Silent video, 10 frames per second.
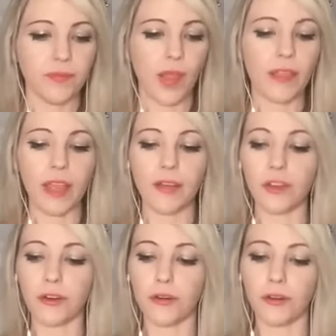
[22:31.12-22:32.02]
And they have
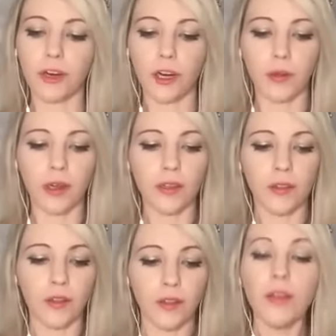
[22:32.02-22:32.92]
their own karma
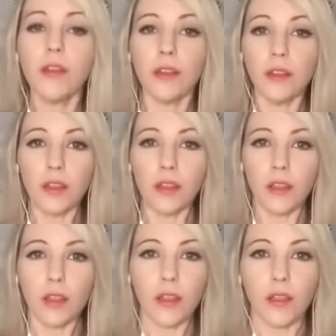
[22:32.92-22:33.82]

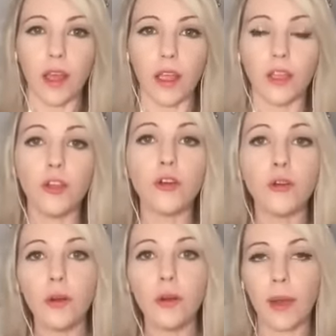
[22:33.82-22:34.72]
that
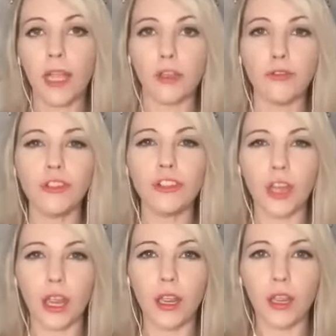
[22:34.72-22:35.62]
you, by you
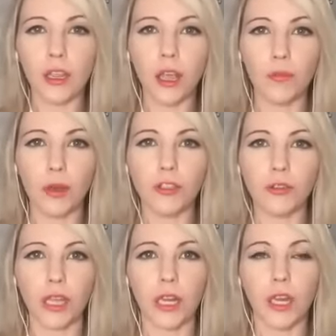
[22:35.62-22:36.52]
staying, I'm also
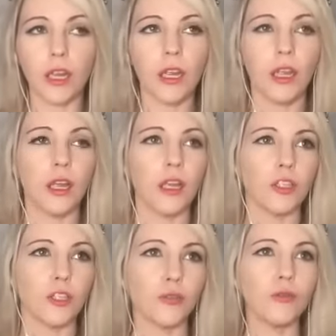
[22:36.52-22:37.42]
getting
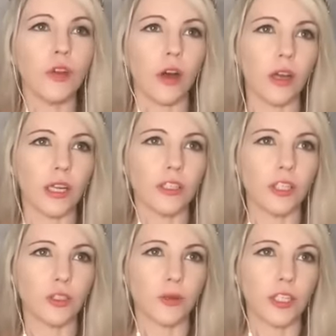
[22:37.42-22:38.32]
too long in a
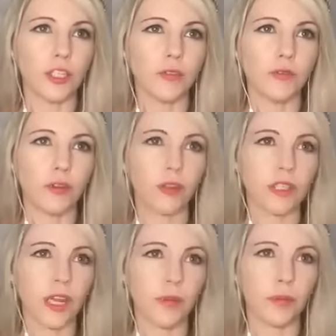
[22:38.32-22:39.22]
situation for
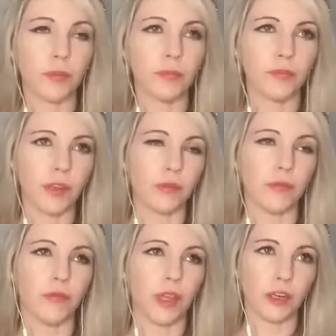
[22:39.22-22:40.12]
this type
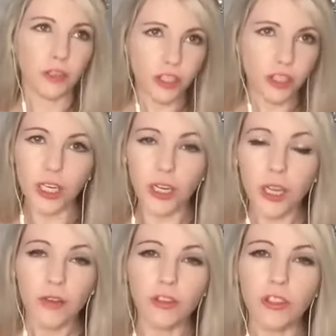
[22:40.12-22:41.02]
of energy,
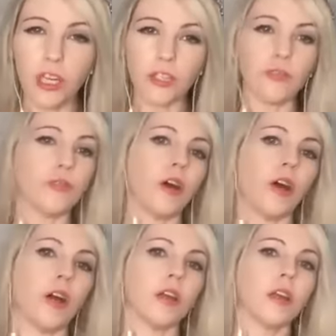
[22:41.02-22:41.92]
you stay too
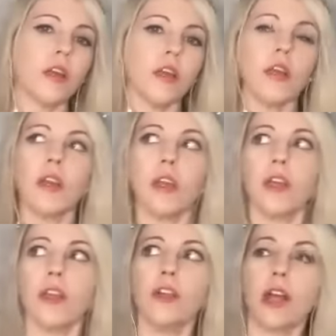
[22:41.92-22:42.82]
long,
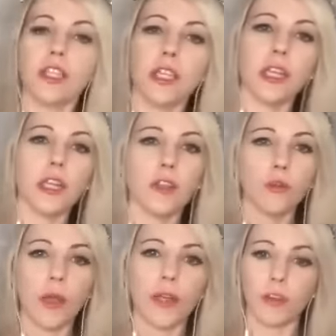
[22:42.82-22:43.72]
you're actually getting in the
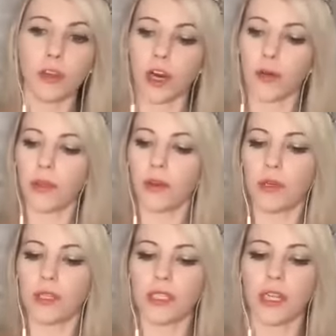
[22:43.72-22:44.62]
way of the karma that
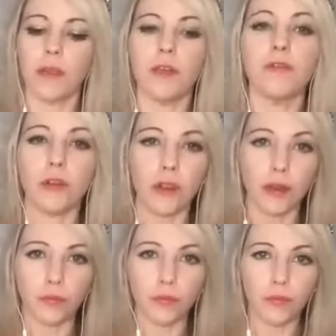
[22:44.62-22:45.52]
wants to come in for
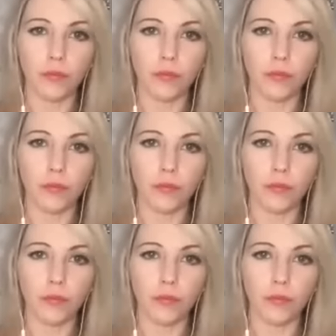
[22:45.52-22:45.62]
them.